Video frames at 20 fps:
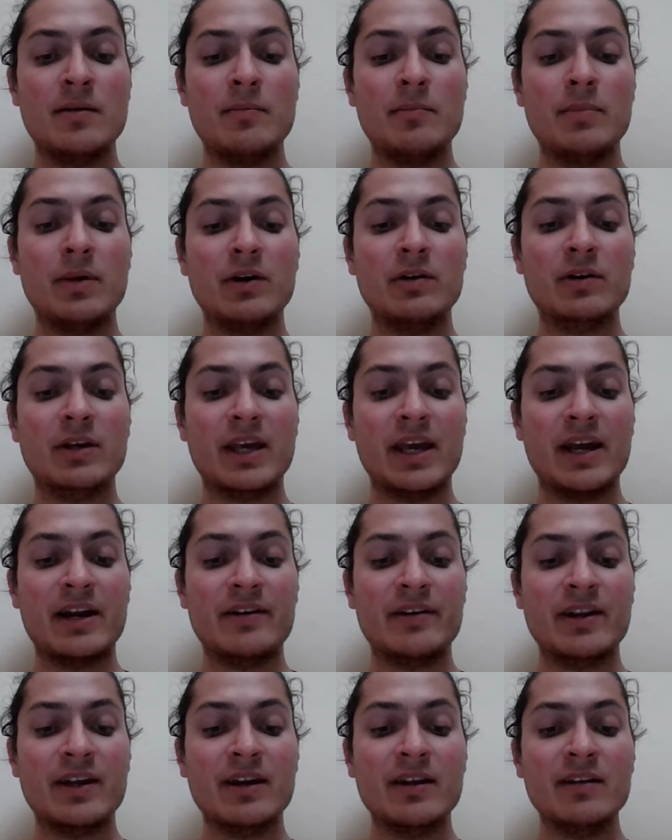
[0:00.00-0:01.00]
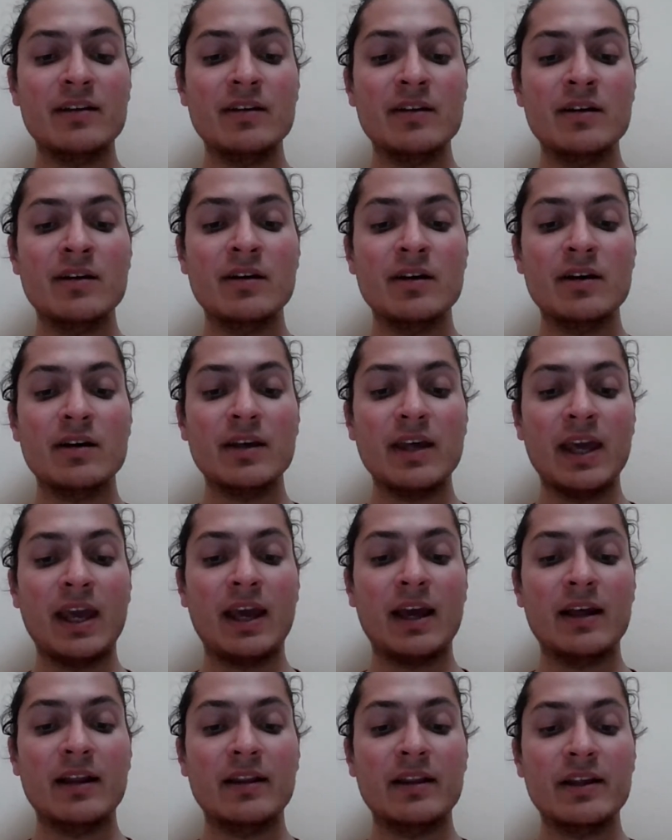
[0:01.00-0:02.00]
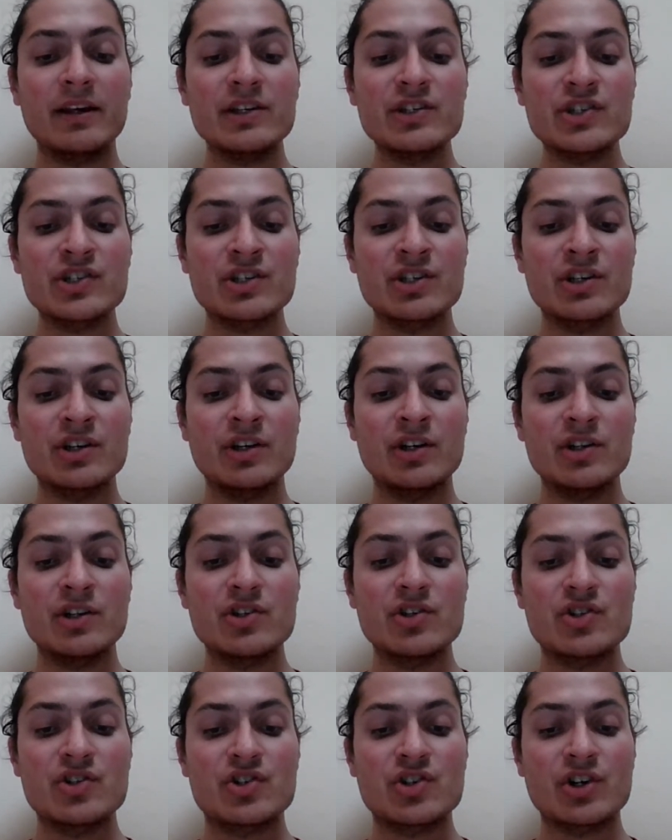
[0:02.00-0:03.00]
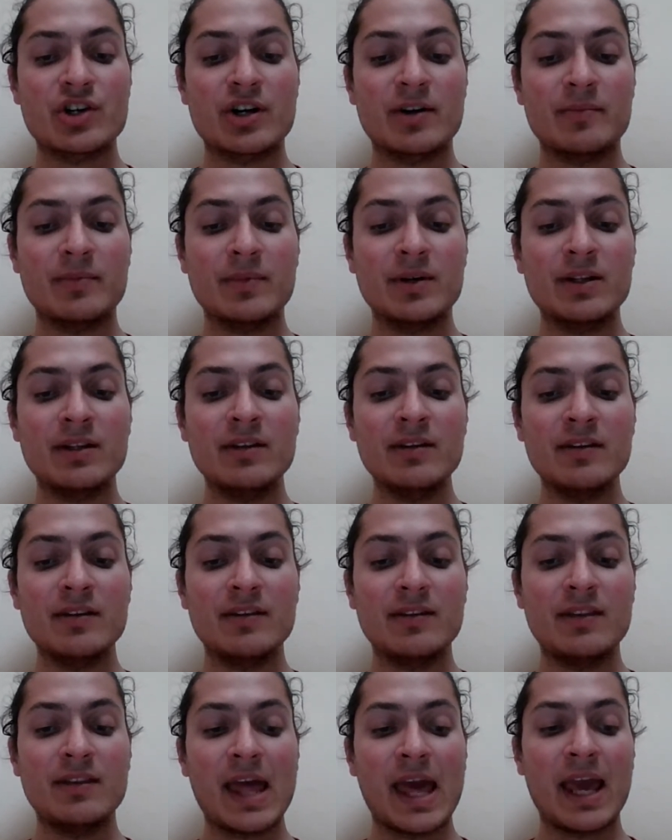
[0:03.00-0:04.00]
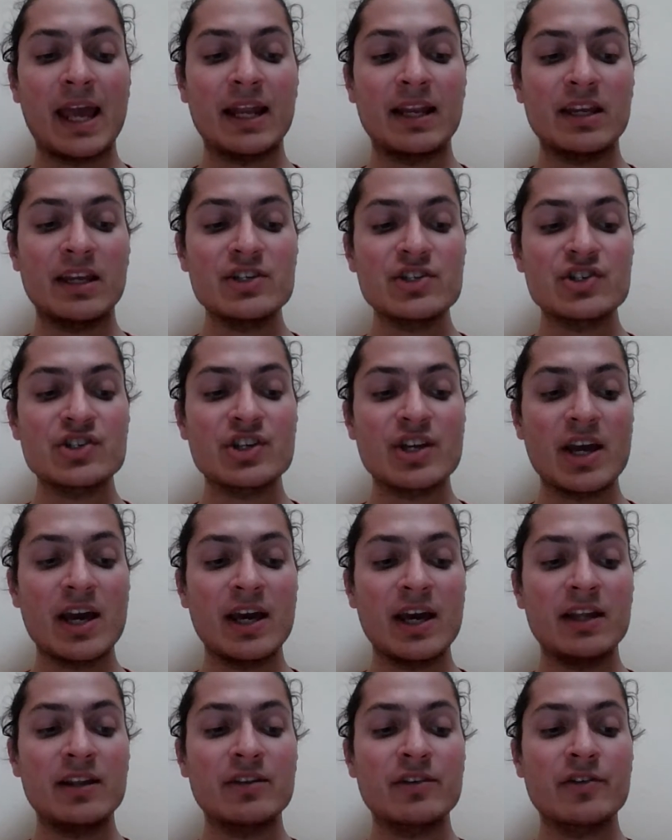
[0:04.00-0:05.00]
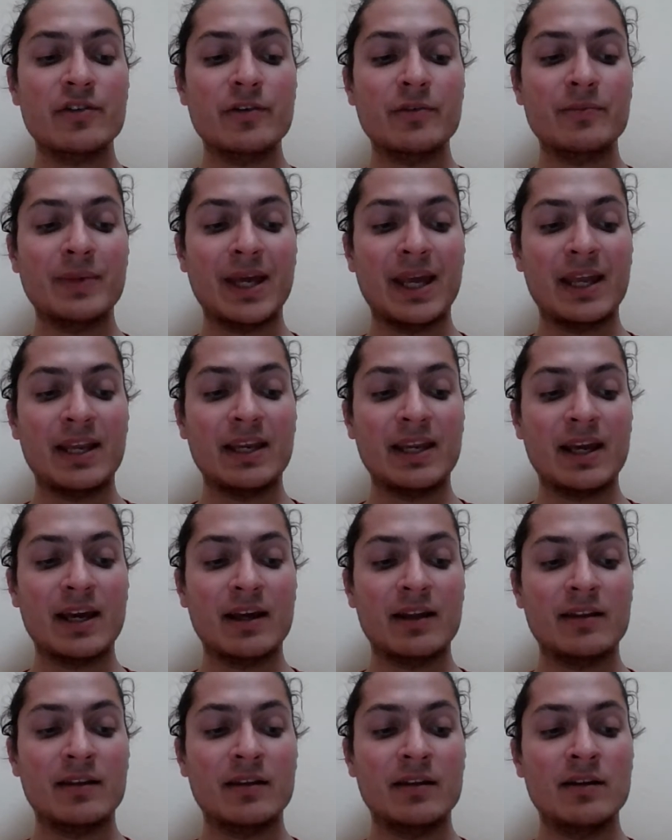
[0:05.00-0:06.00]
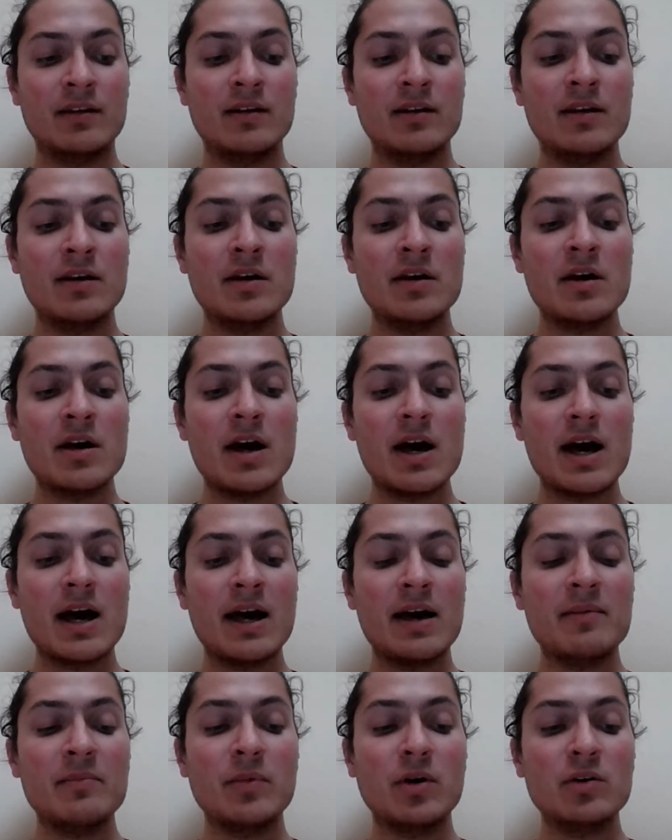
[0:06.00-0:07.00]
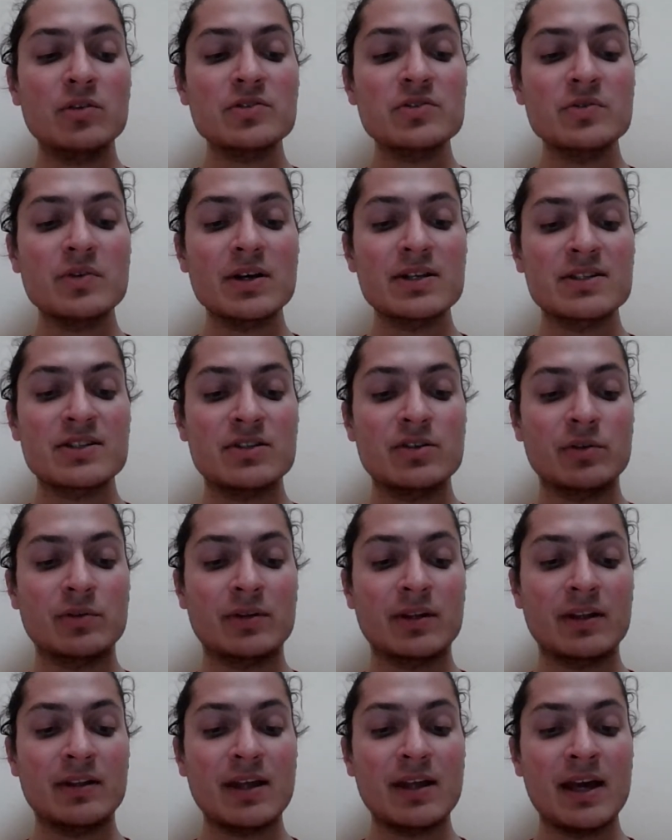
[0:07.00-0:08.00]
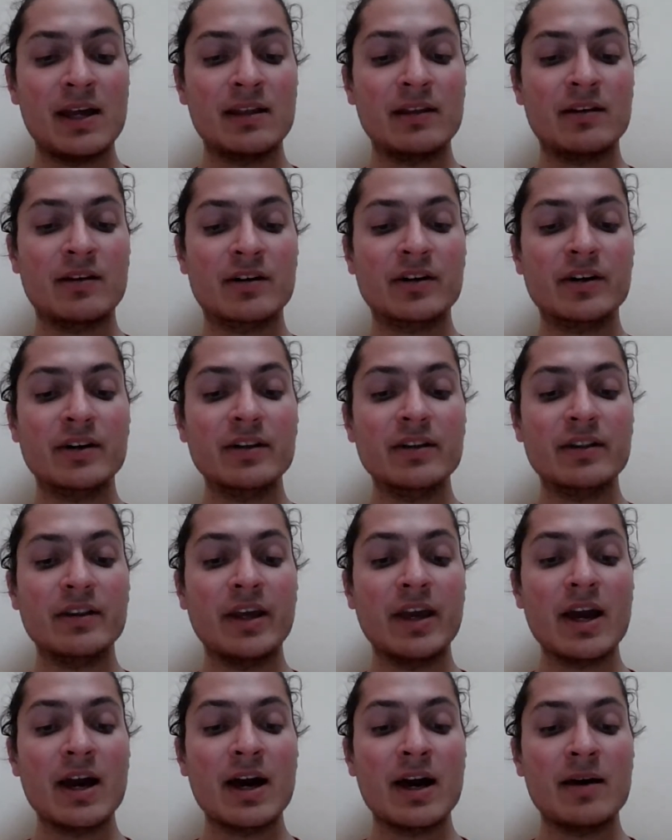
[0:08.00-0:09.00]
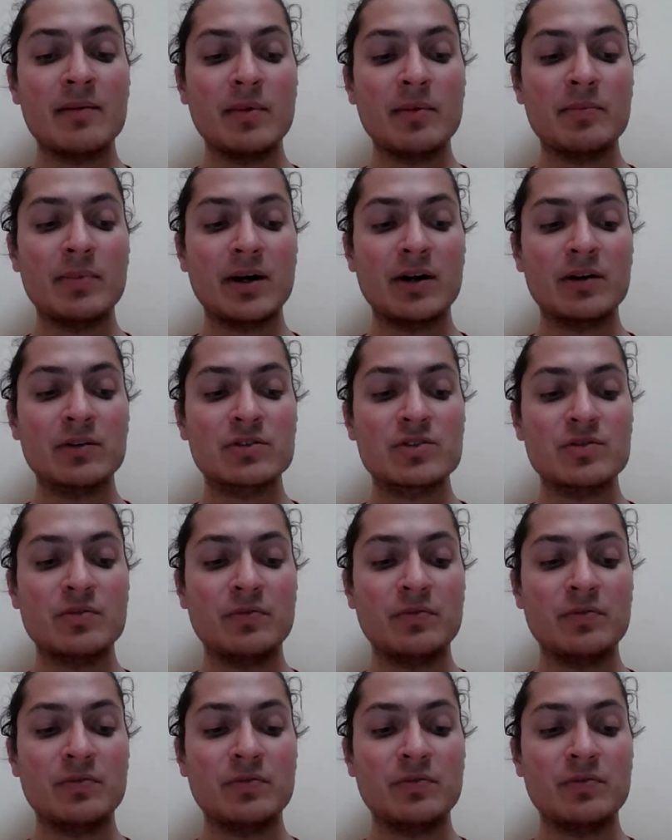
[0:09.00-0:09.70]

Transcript: Bulgarian, English, German, Danish and Romanian. I'm also a student and currently I'm about to